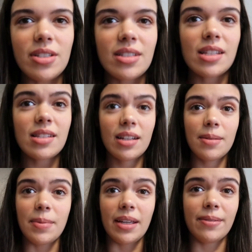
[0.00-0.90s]
is just
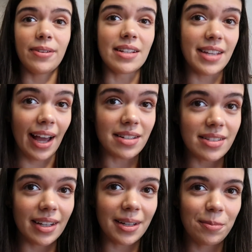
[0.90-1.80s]
gonna be
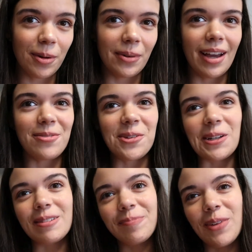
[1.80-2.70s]
fantastic. But we have to
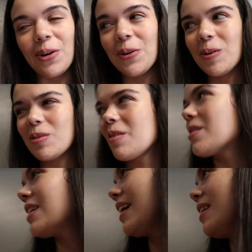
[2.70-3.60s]
go. Are we
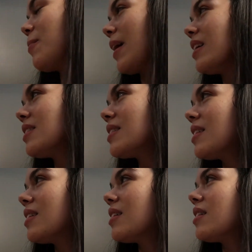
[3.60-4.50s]
taking the bus?
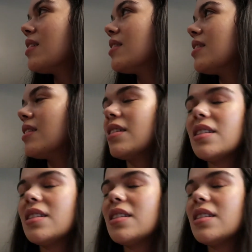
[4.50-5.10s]
Yeah.